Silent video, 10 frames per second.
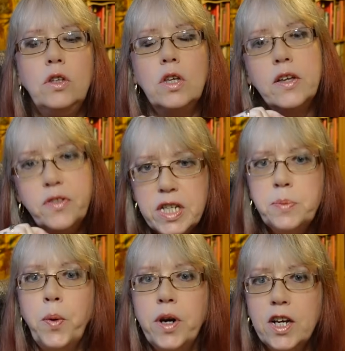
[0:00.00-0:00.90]
at this
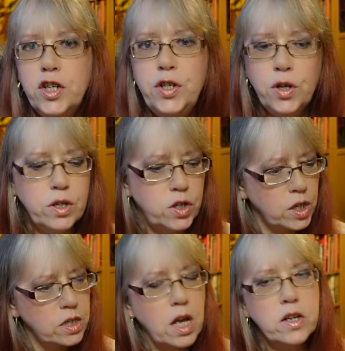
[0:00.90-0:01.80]
point, I should
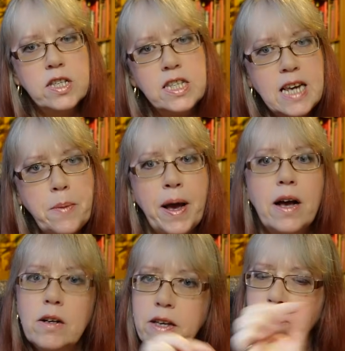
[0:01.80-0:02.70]
just kind of step
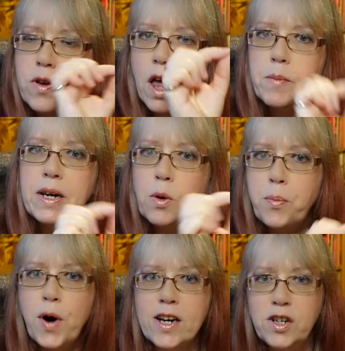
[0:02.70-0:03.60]
out, give you like my little
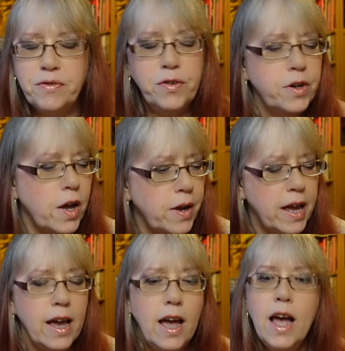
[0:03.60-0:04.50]
Pratchett footnote
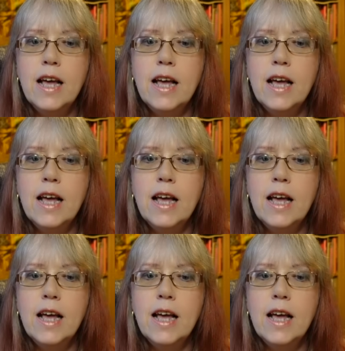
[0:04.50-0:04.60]
here